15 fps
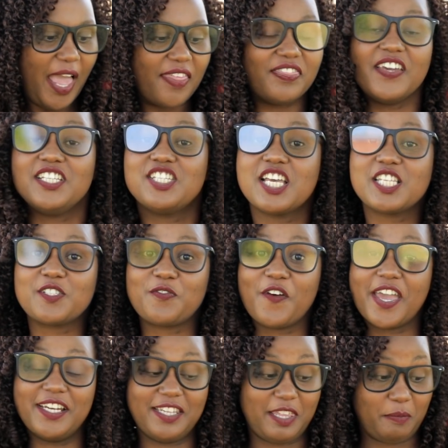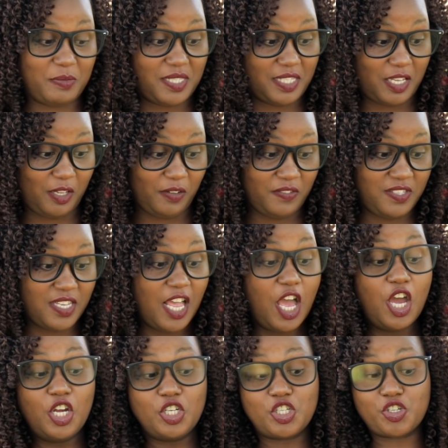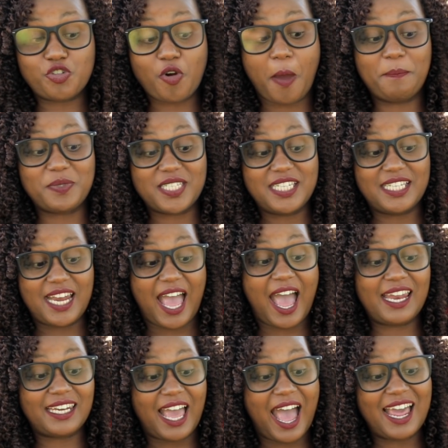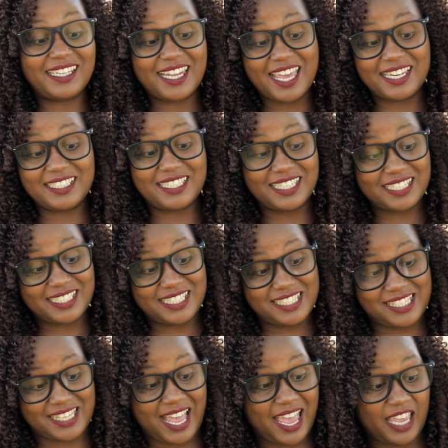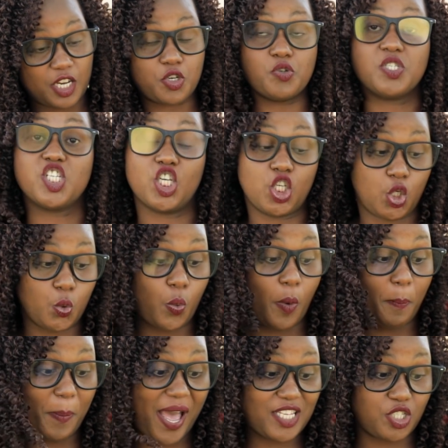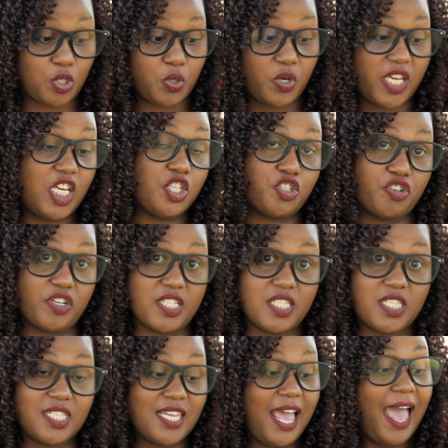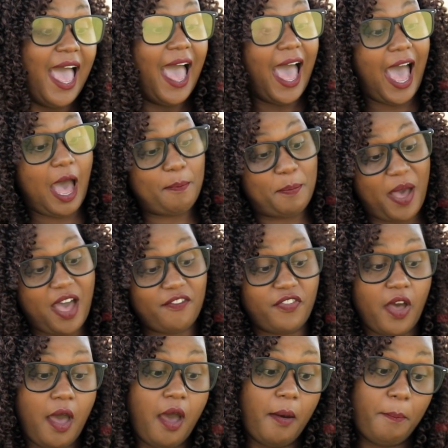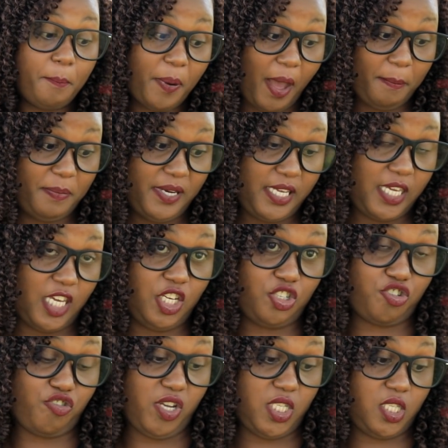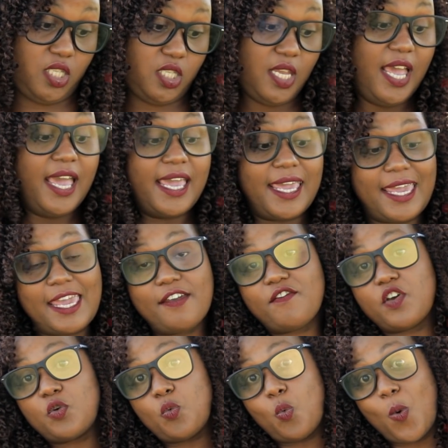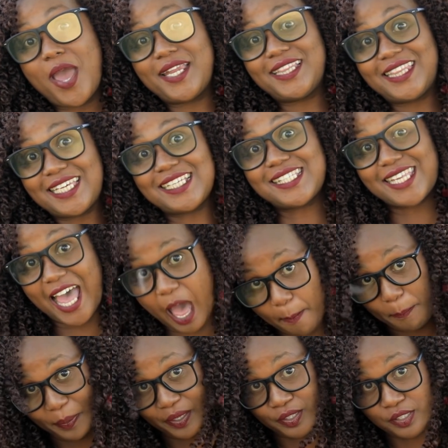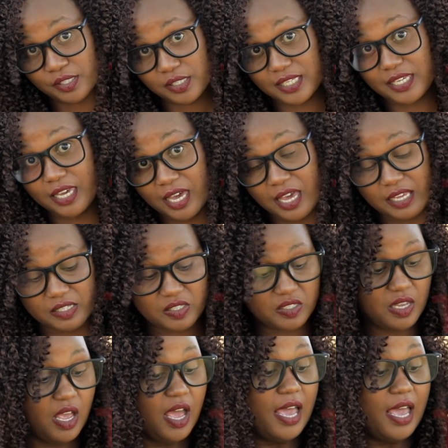They just find themselves trapped in an unending desire to secure personal interests above public interests. Even when this happens, yes,